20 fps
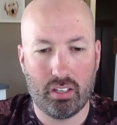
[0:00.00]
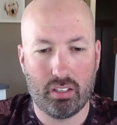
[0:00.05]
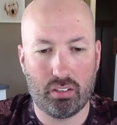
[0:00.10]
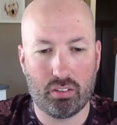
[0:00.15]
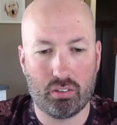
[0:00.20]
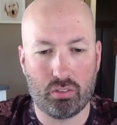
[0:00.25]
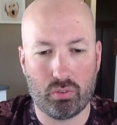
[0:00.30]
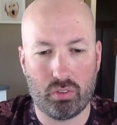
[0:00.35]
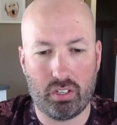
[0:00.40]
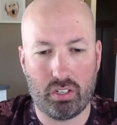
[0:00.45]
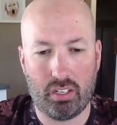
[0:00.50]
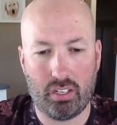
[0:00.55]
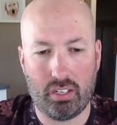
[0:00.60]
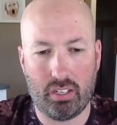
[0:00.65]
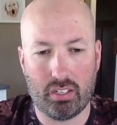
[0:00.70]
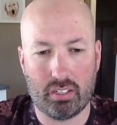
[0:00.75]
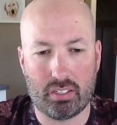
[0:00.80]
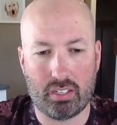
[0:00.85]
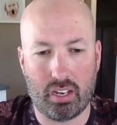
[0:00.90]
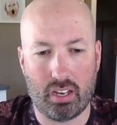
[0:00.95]

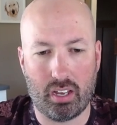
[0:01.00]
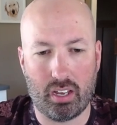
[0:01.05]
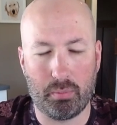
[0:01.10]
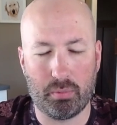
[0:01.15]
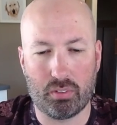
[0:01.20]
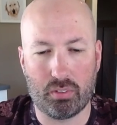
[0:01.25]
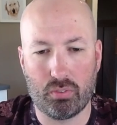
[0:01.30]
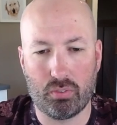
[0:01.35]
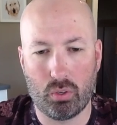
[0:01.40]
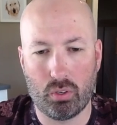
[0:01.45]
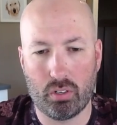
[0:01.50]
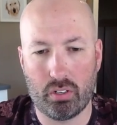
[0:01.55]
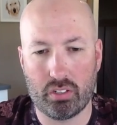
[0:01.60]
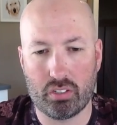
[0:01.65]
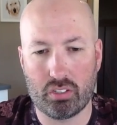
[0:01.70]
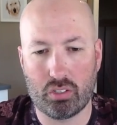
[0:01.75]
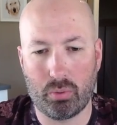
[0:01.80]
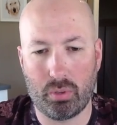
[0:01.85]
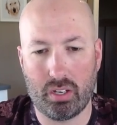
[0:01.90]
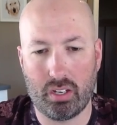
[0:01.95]
3 times 4
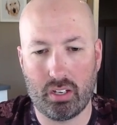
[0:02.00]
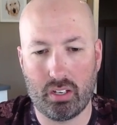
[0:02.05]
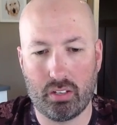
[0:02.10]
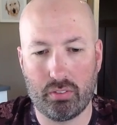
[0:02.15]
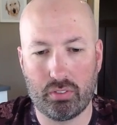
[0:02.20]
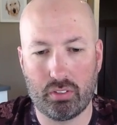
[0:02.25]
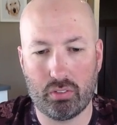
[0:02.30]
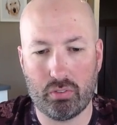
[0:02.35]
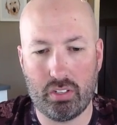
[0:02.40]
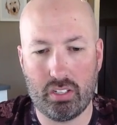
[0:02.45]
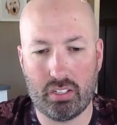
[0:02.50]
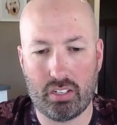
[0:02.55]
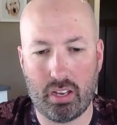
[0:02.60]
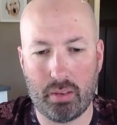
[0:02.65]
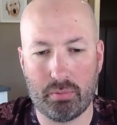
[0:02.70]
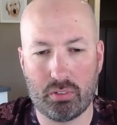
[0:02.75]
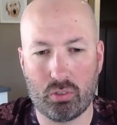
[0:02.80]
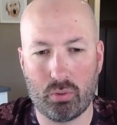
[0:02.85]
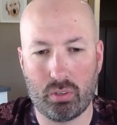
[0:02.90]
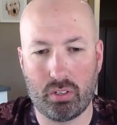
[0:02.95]
is 12. 3
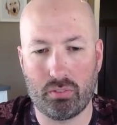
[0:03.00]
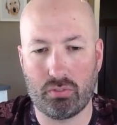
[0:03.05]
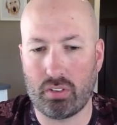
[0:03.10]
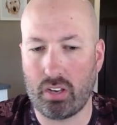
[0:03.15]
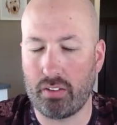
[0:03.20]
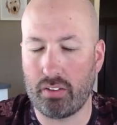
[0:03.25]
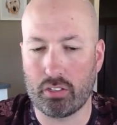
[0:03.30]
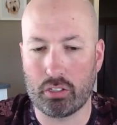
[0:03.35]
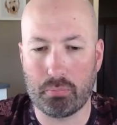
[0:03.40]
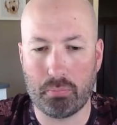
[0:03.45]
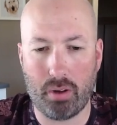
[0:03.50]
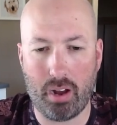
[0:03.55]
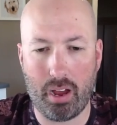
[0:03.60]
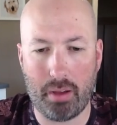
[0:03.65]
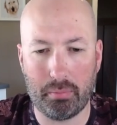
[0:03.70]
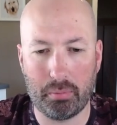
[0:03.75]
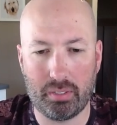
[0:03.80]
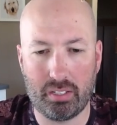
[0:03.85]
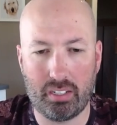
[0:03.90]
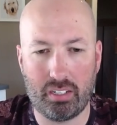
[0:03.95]
times 25. There's
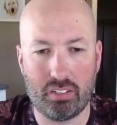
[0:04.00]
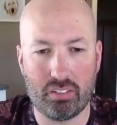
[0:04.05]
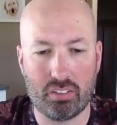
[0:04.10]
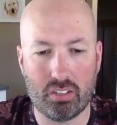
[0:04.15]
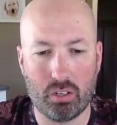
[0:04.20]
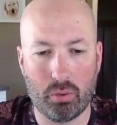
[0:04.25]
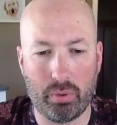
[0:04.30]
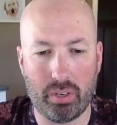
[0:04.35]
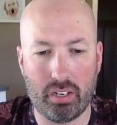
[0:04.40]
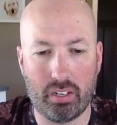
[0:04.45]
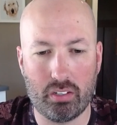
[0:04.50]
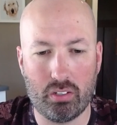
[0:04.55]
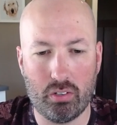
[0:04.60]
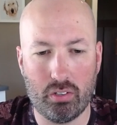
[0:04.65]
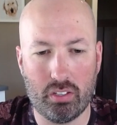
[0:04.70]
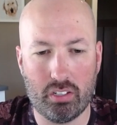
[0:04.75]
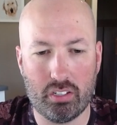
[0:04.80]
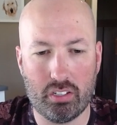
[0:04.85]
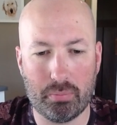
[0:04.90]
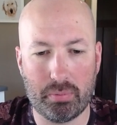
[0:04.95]
probably an easier way to do
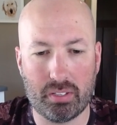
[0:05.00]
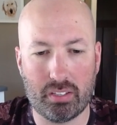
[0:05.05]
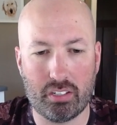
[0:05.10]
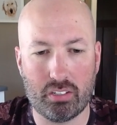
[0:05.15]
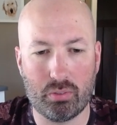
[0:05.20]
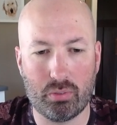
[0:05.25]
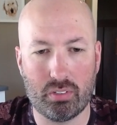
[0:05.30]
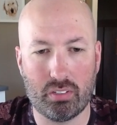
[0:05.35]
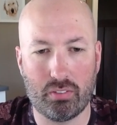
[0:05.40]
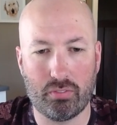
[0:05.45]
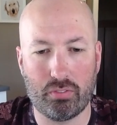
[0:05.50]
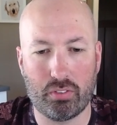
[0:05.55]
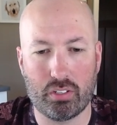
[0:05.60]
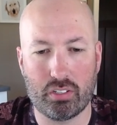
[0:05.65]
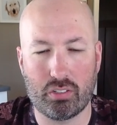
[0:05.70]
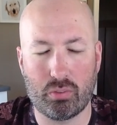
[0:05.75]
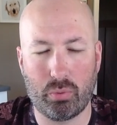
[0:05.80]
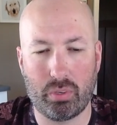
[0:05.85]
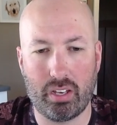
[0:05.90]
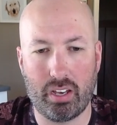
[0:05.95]
this, but this was the
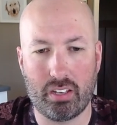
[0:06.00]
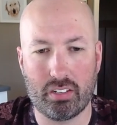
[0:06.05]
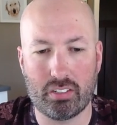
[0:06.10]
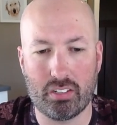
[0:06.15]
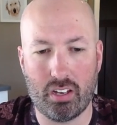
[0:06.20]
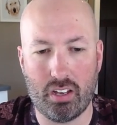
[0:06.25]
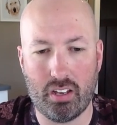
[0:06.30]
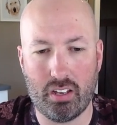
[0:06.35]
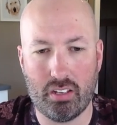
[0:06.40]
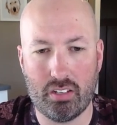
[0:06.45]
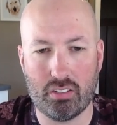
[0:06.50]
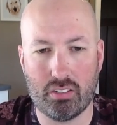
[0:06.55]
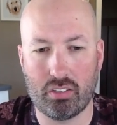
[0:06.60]
first way I saw.